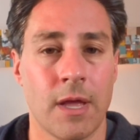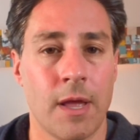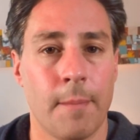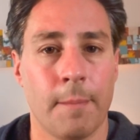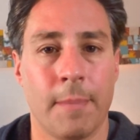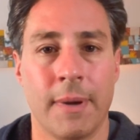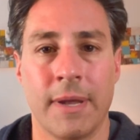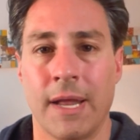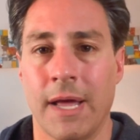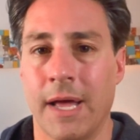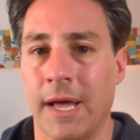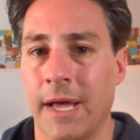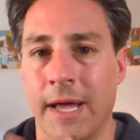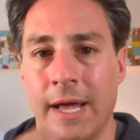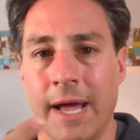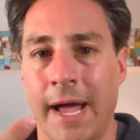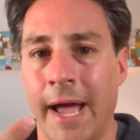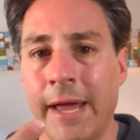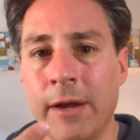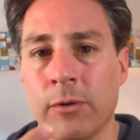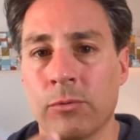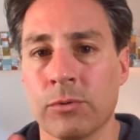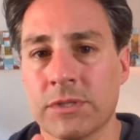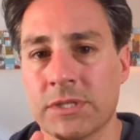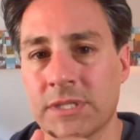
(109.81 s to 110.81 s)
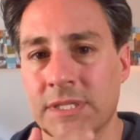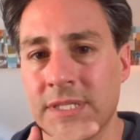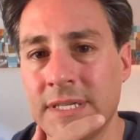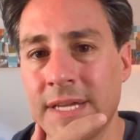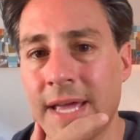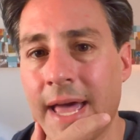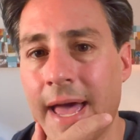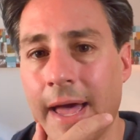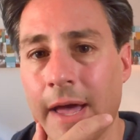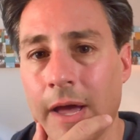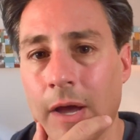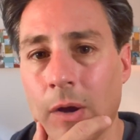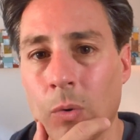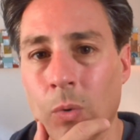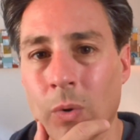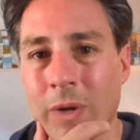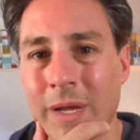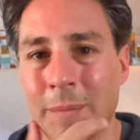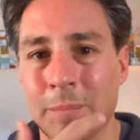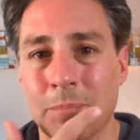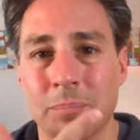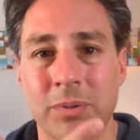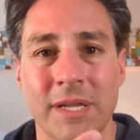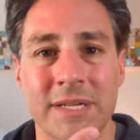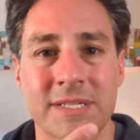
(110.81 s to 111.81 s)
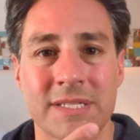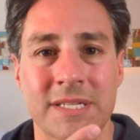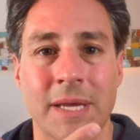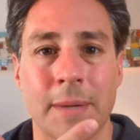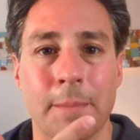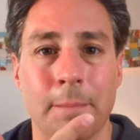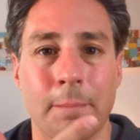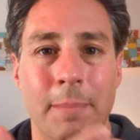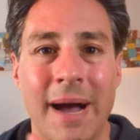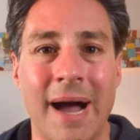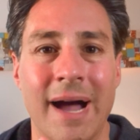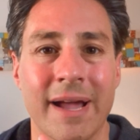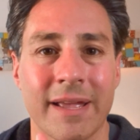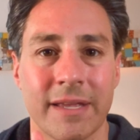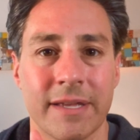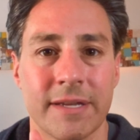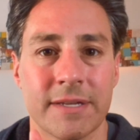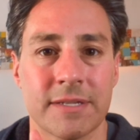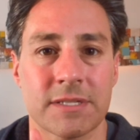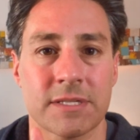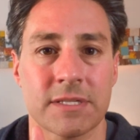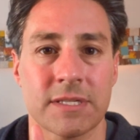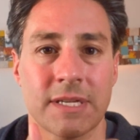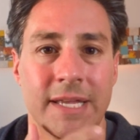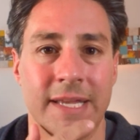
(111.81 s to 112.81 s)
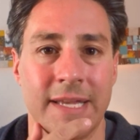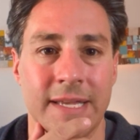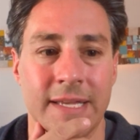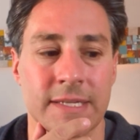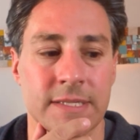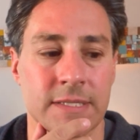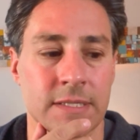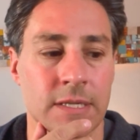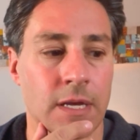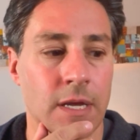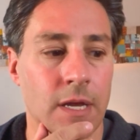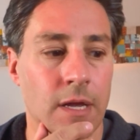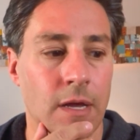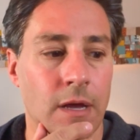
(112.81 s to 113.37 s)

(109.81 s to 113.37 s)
but I don't see how implicit bias is